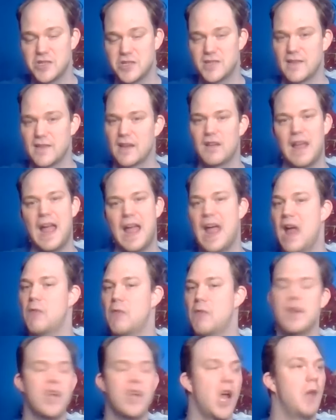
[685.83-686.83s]
She's like, hey, I
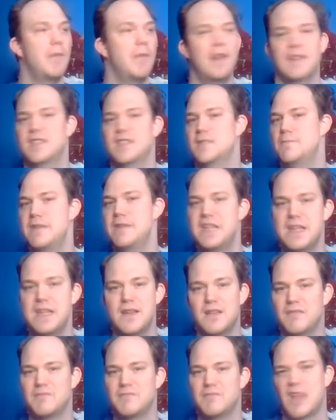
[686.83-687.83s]
want you to come in and
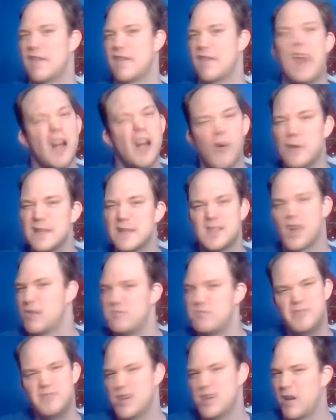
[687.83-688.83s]
speak. So I had always,
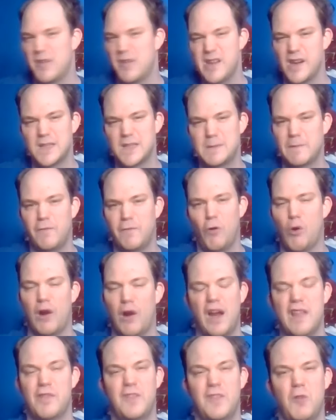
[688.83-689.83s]
um, you know, years
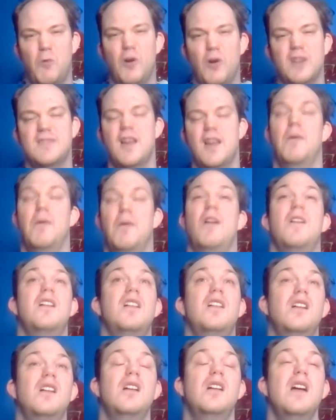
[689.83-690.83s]
before, like the awards ceremony.
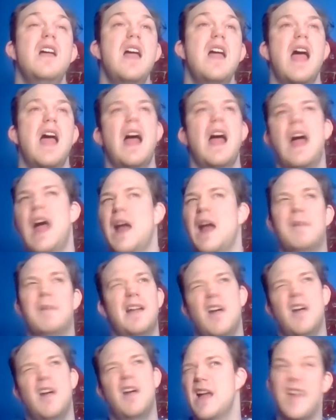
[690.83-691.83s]
And I'm
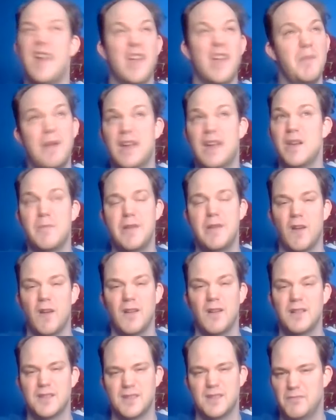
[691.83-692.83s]
like, okay, I can make an
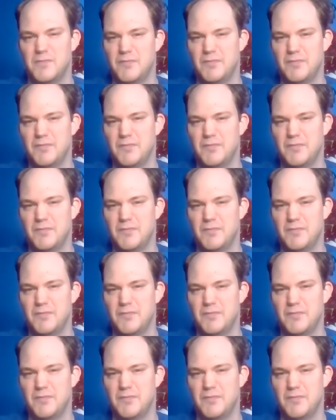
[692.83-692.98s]
appearance.